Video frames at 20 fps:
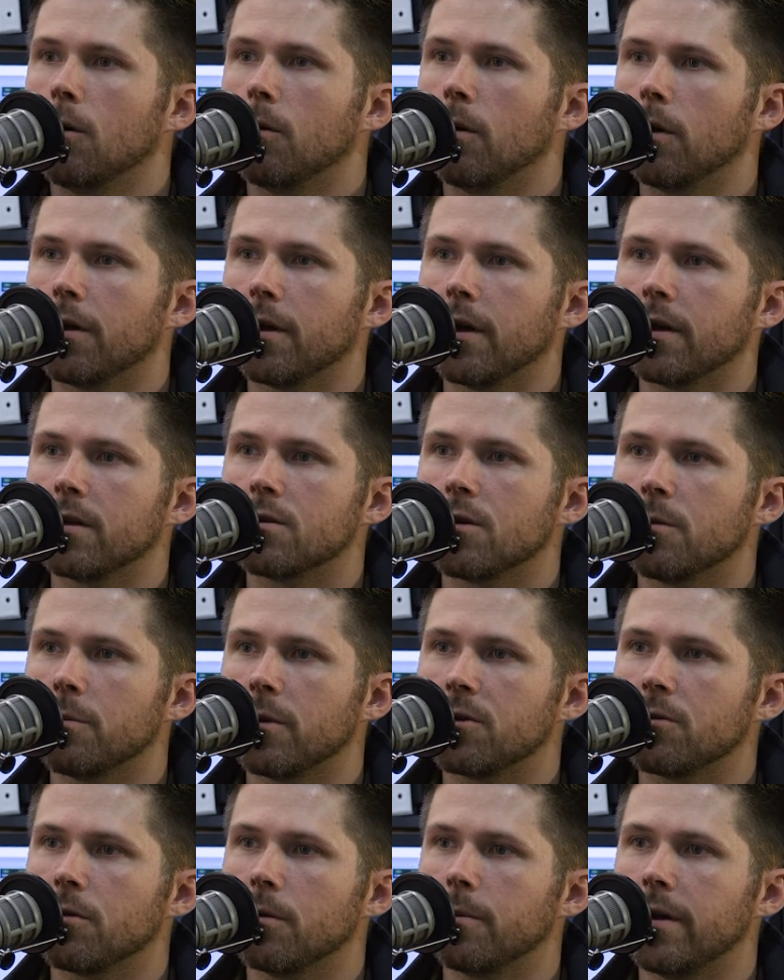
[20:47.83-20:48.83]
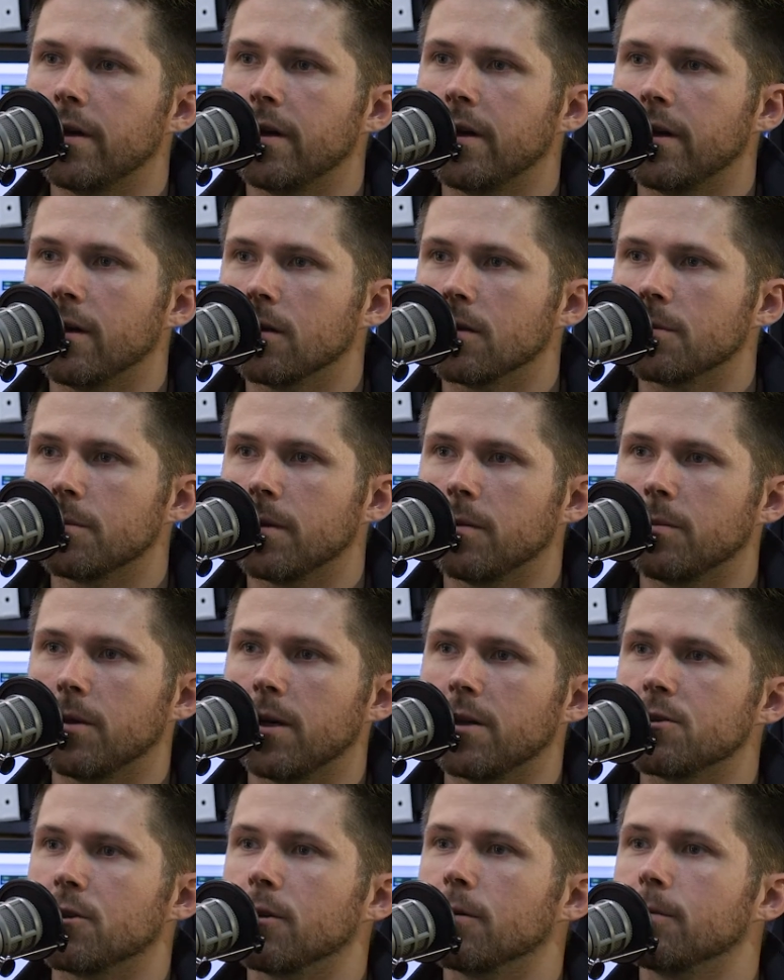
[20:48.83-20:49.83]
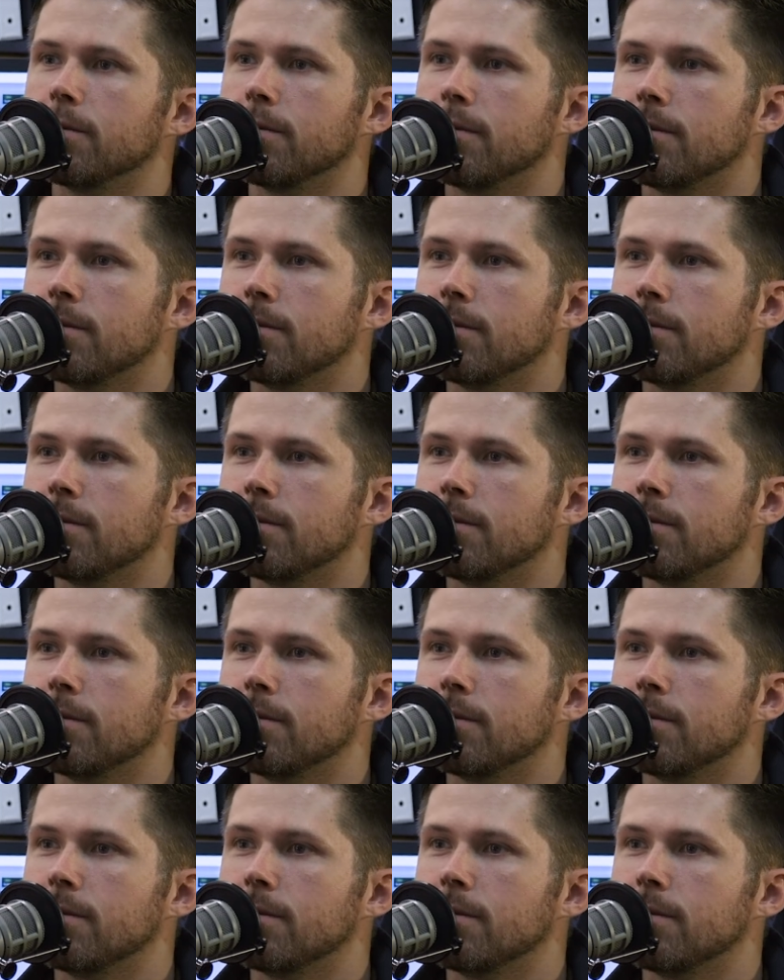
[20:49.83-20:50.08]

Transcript: Well, thanks so much for being here. It's been a pleasure.